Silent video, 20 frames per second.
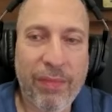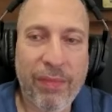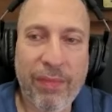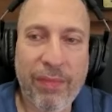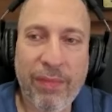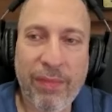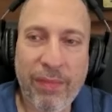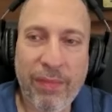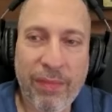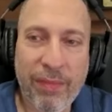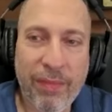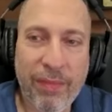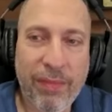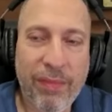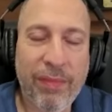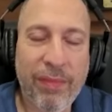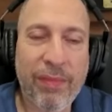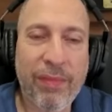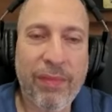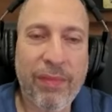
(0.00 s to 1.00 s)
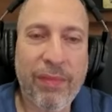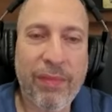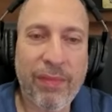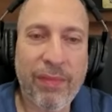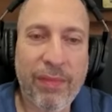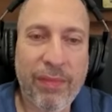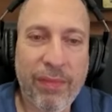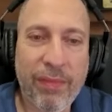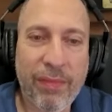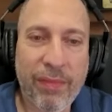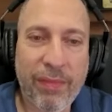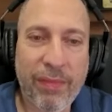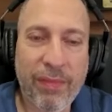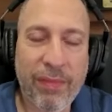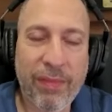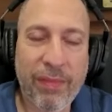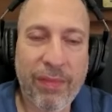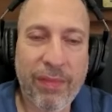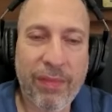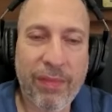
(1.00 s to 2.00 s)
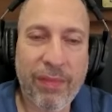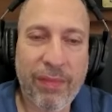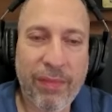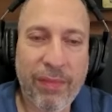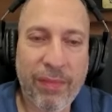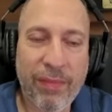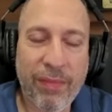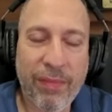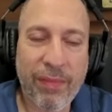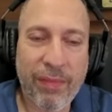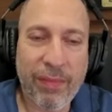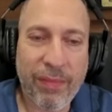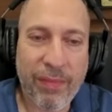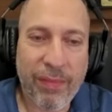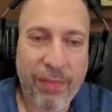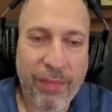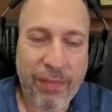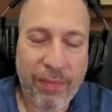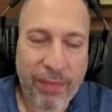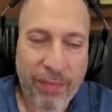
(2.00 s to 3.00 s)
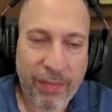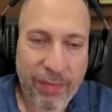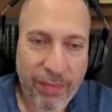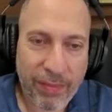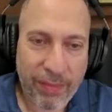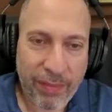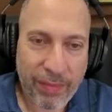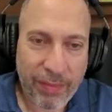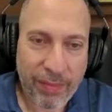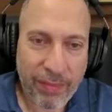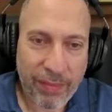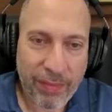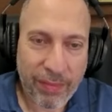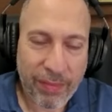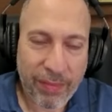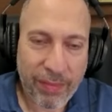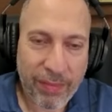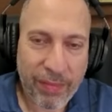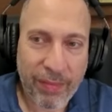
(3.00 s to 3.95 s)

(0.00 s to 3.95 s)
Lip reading: (silent)